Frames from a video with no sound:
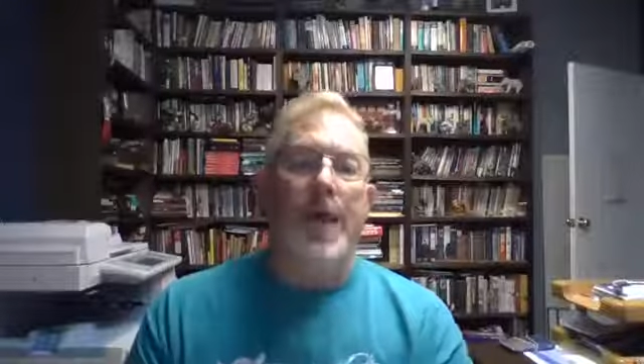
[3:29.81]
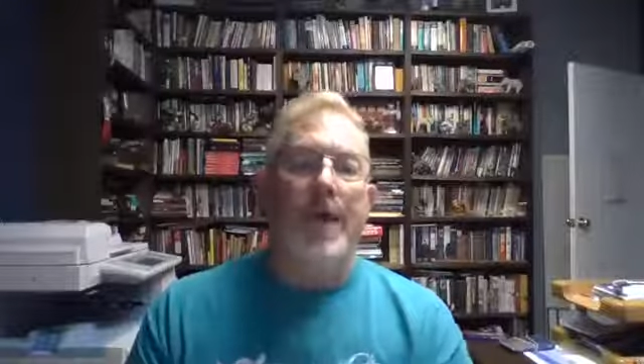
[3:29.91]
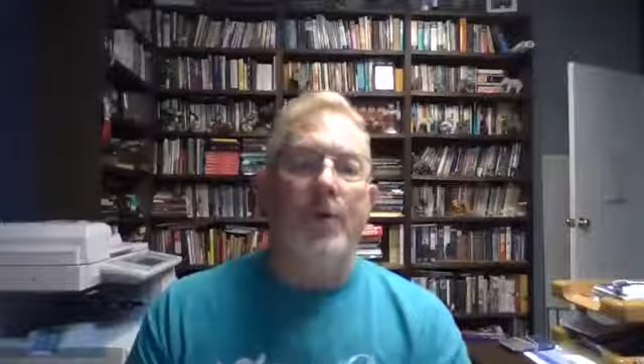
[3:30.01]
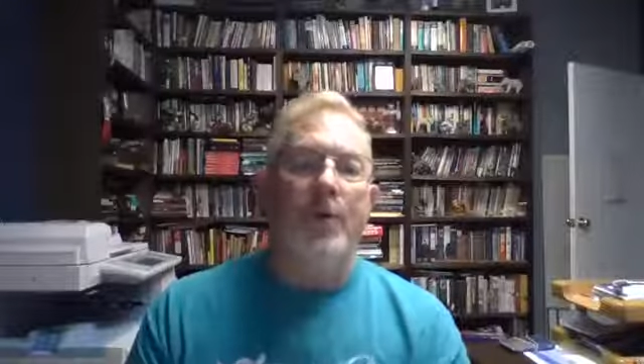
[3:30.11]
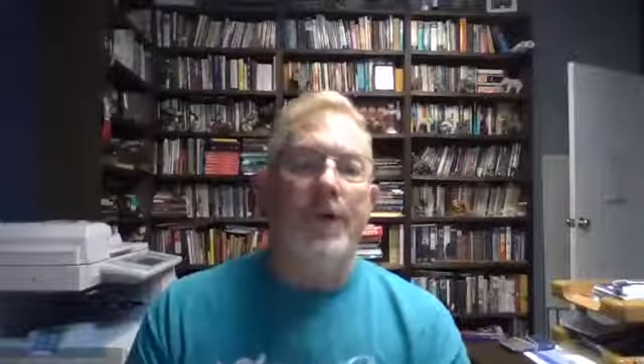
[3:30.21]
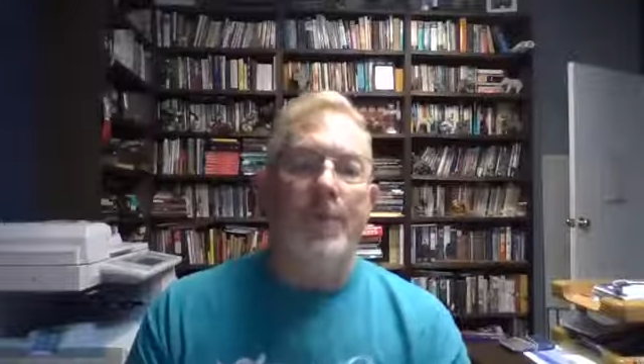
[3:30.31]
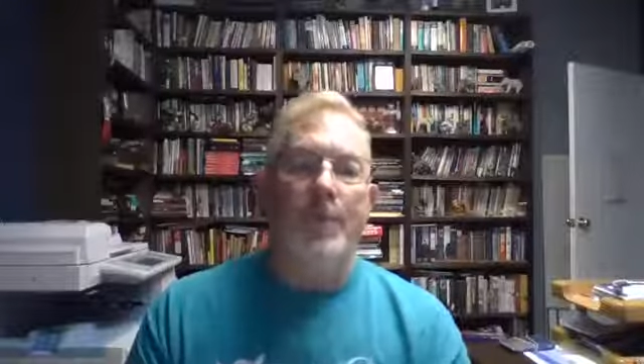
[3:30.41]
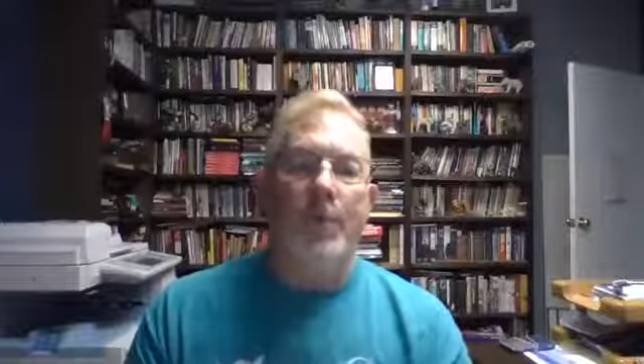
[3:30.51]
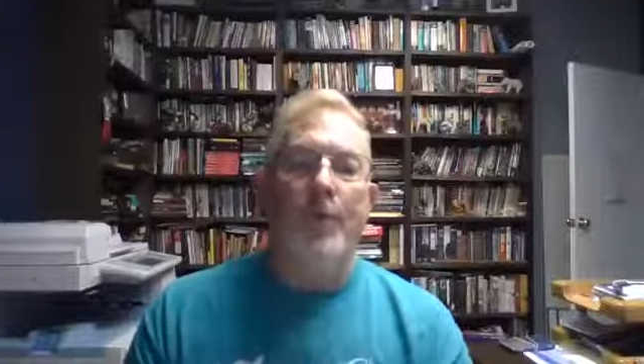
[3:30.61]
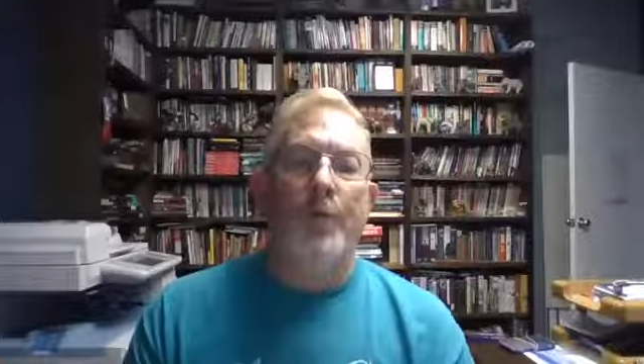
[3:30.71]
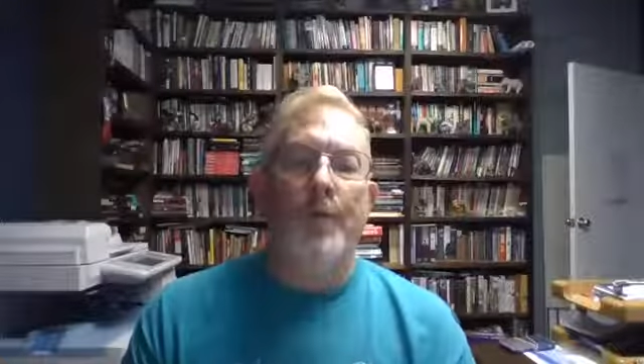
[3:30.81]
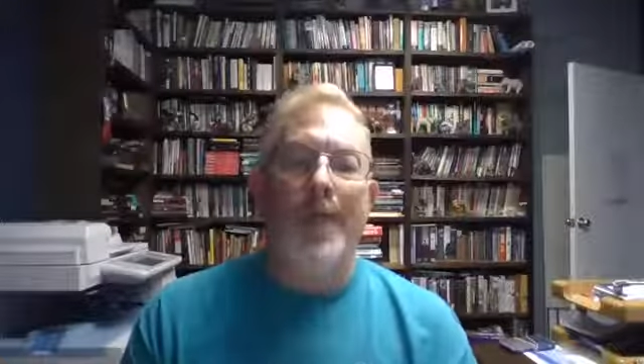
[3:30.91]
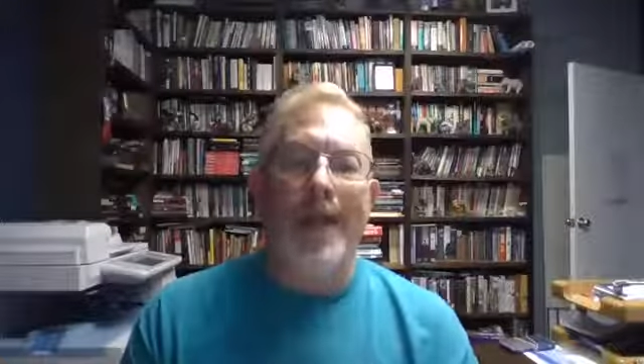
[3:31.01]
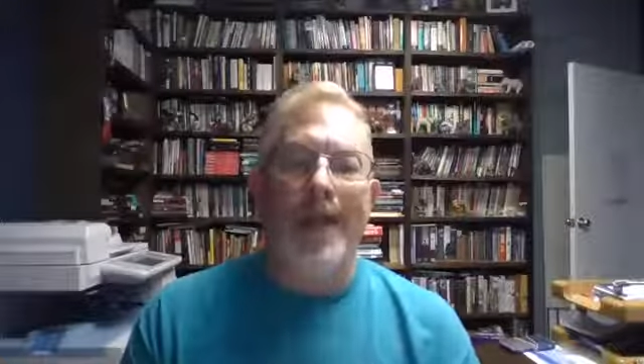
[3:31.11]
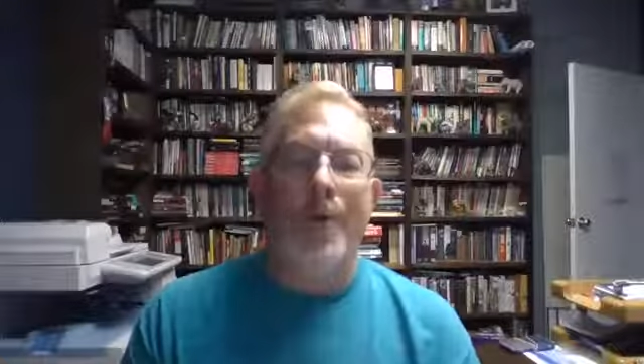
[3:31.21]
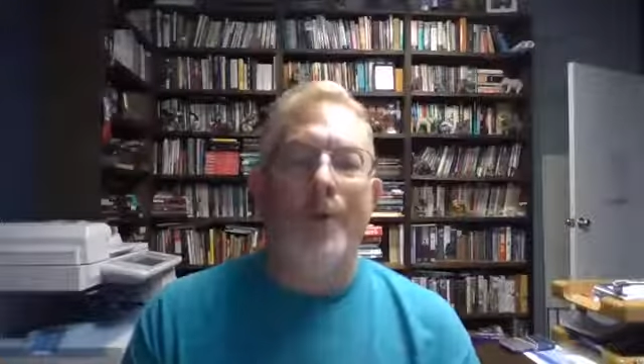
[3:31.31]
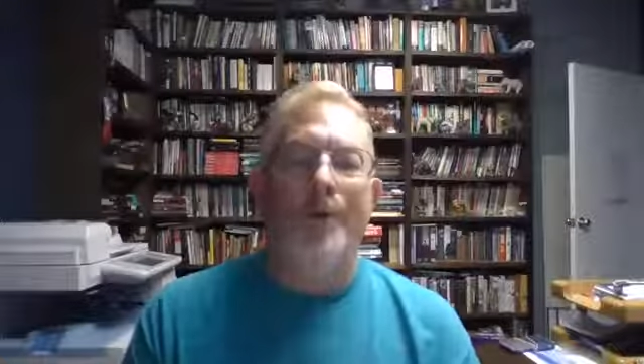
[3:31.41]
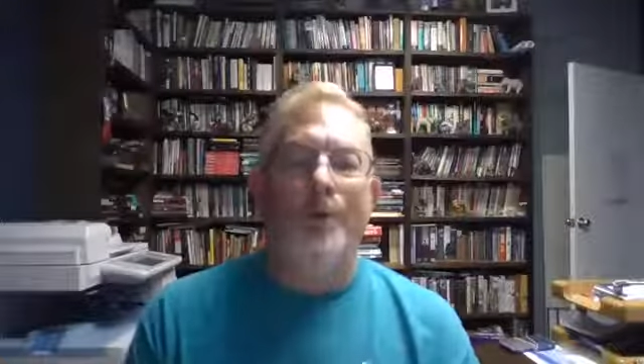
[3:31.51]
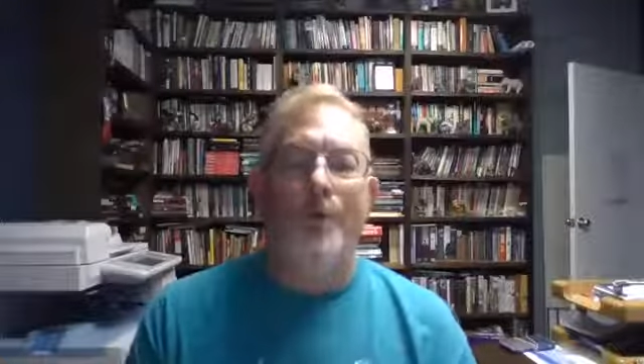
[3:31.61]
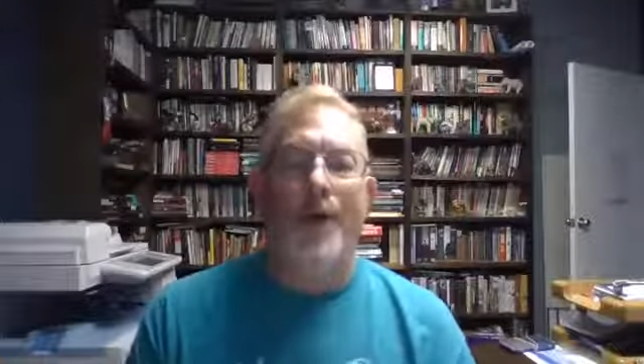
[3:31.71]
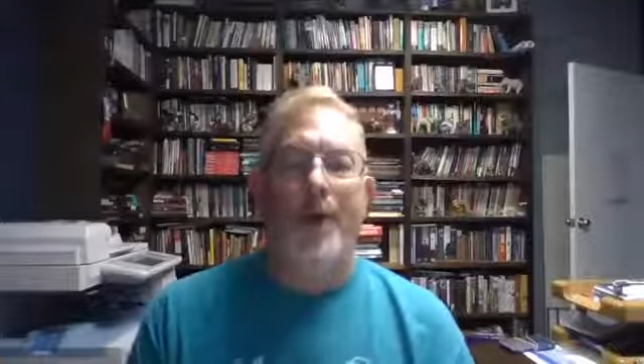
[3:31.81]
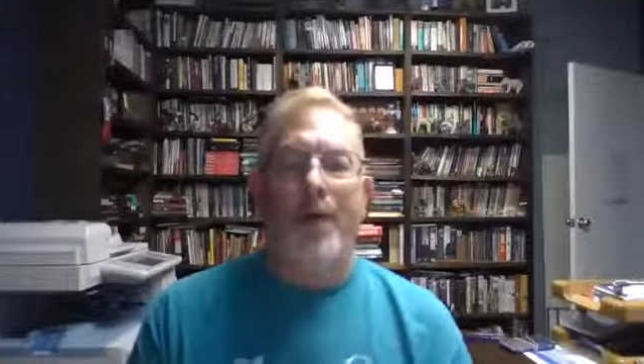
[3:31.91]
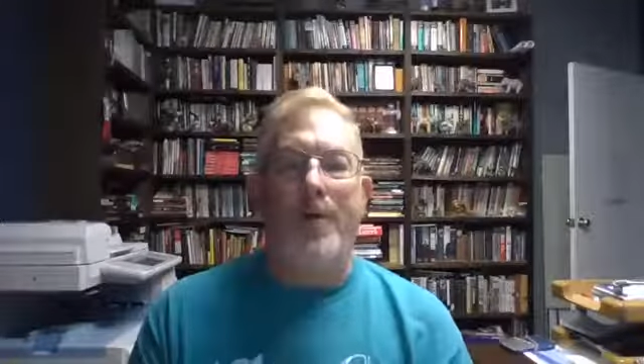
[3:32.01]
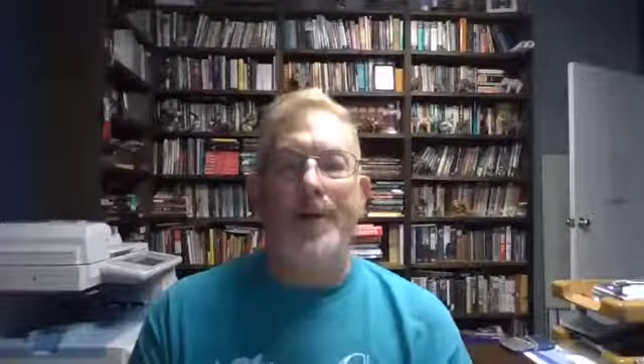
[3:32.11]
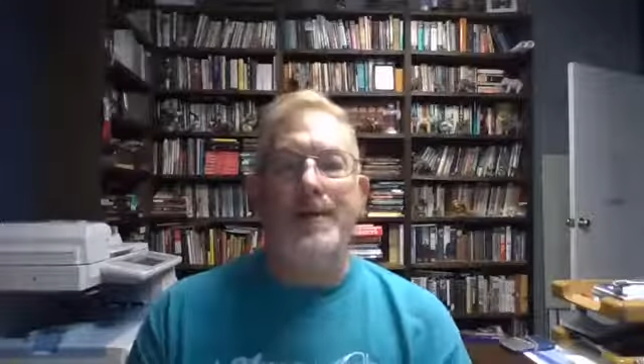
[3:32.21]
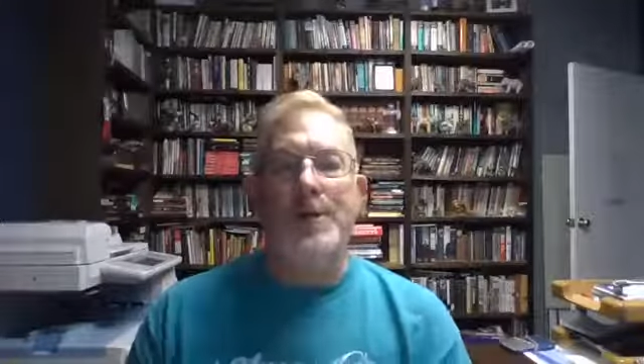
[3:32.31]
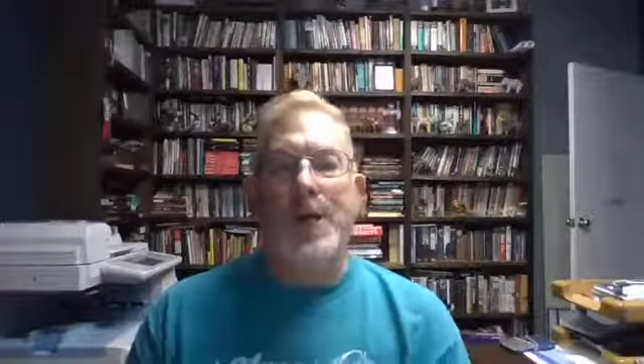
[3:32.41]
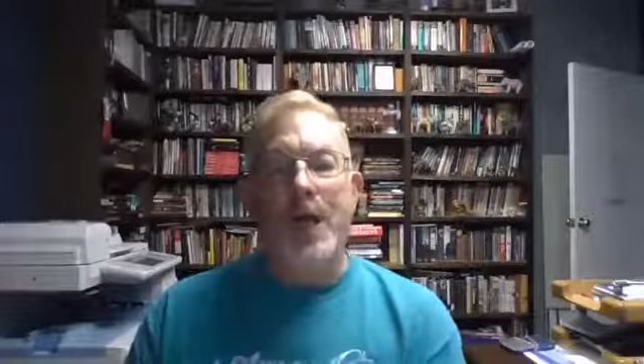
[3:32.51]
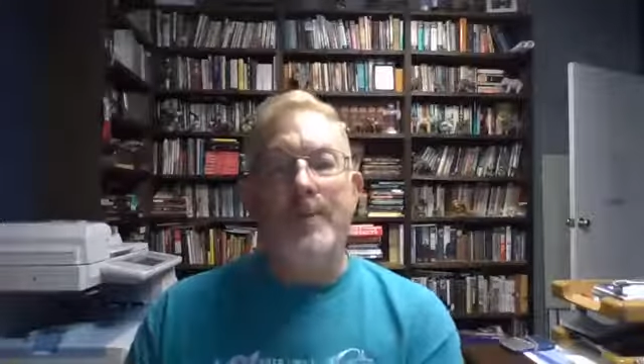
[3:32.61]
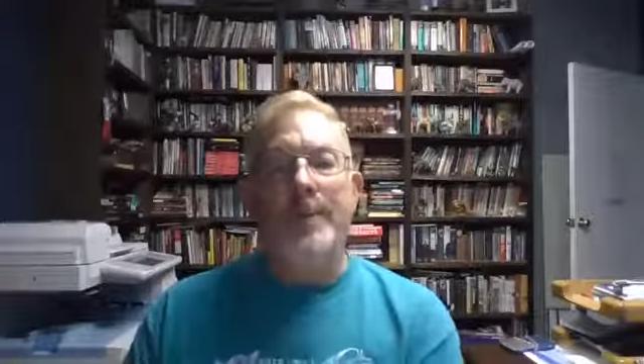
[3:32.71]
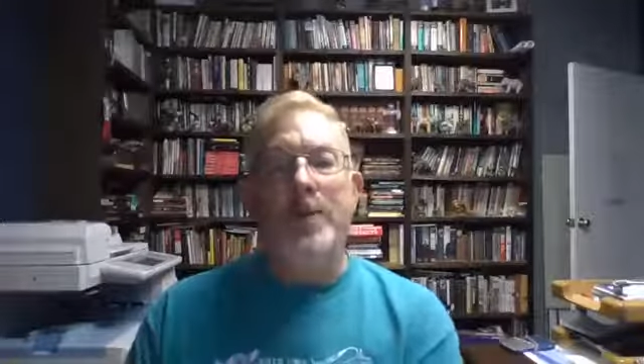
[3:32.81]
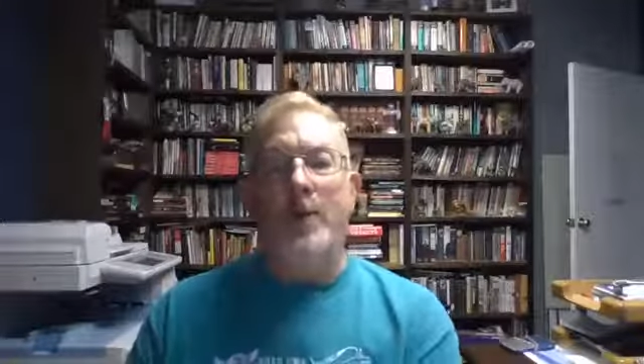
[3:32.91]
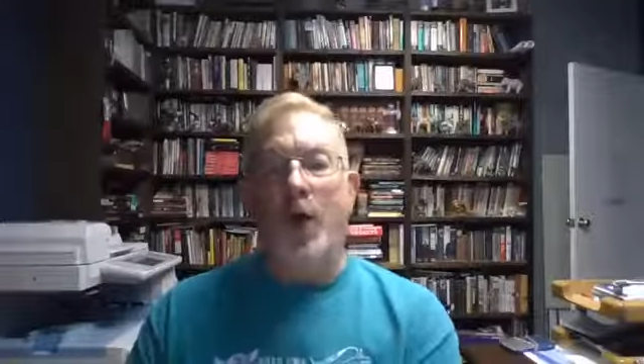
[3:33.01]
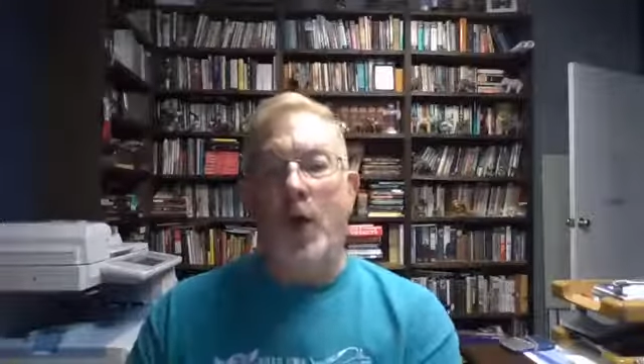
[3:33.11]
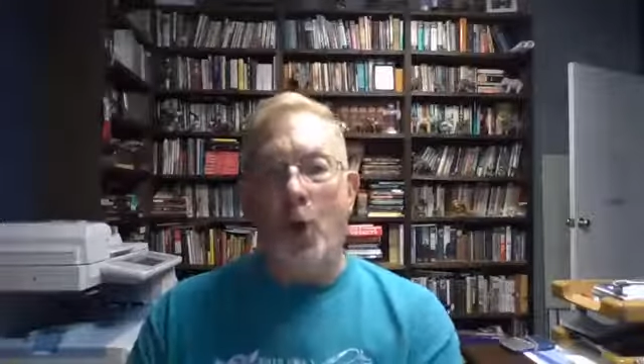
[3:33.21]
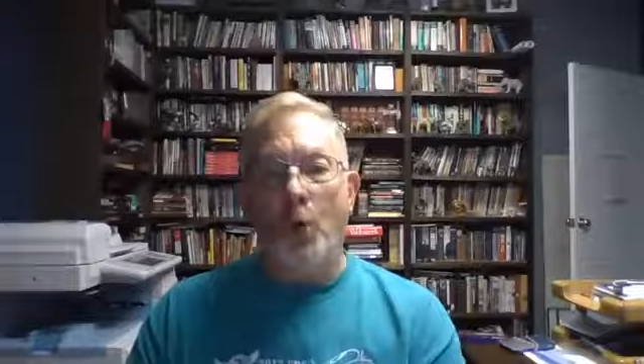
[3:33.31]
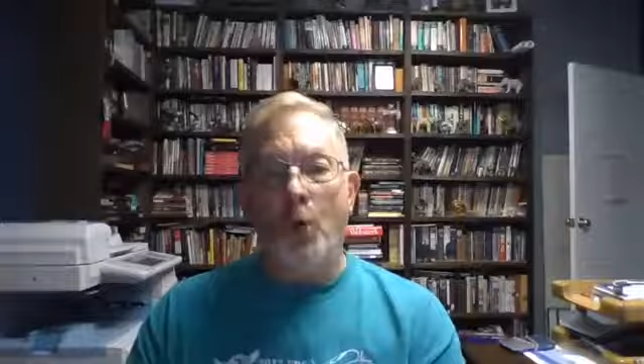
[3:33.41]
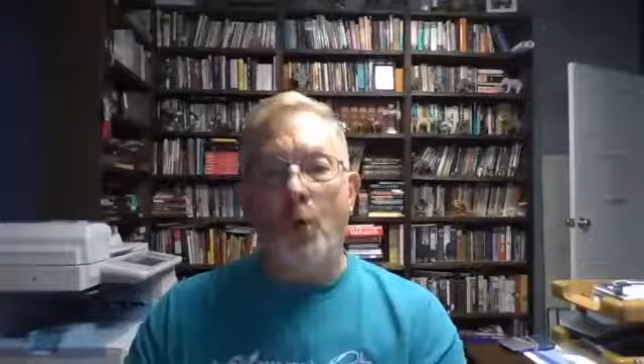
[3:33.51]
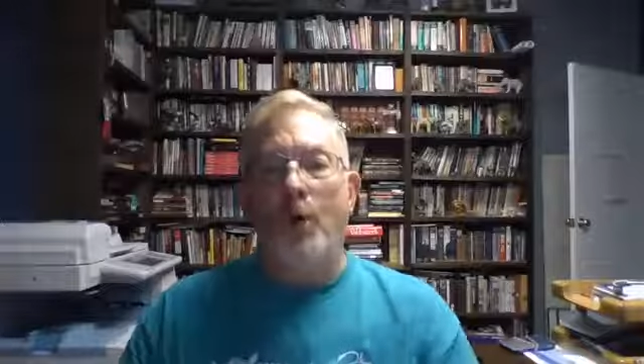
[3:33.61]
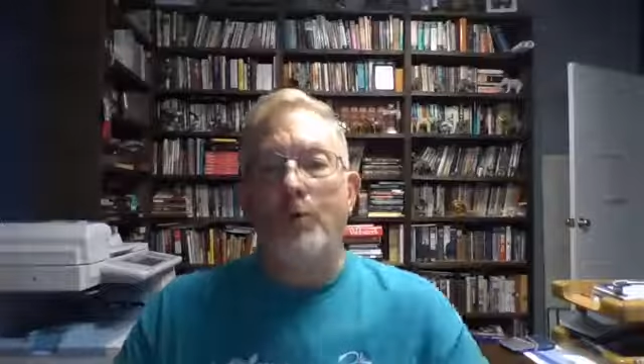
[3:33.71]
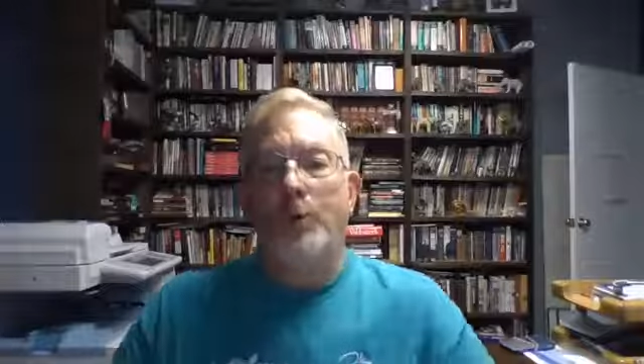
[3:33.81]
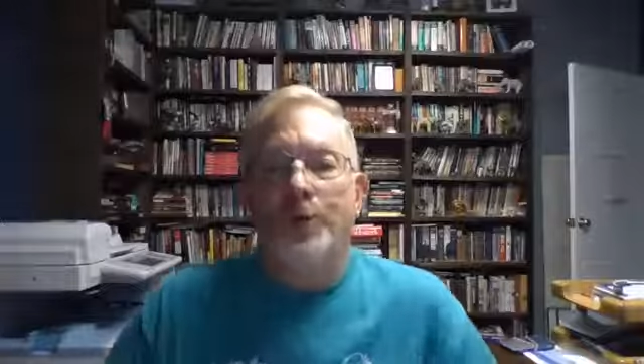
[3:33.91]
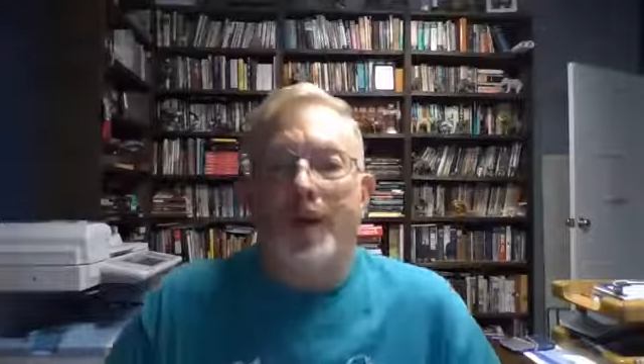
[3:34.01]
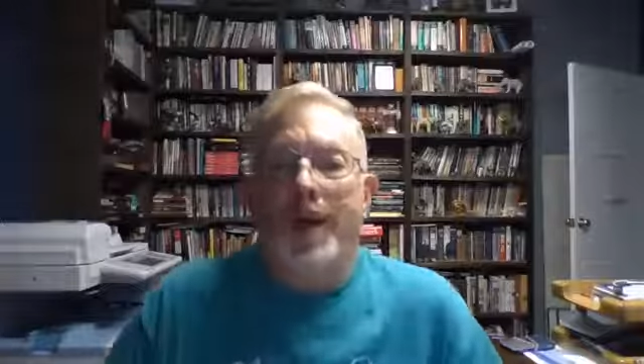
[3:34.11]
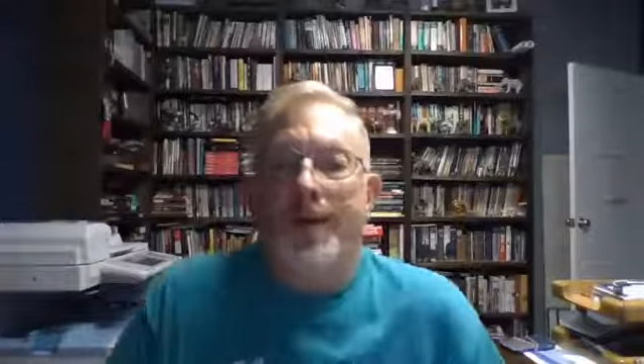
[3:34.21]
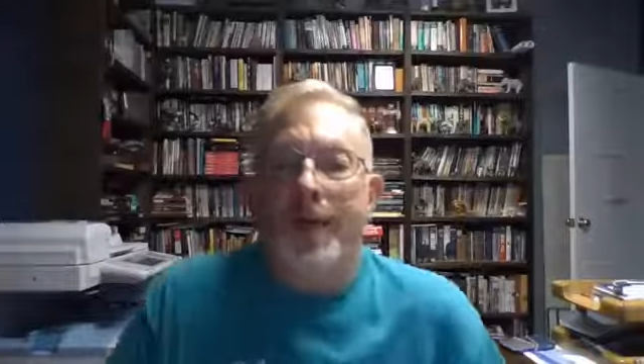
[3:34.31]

I will keep you from the hour of trial that is coming on the whole world to try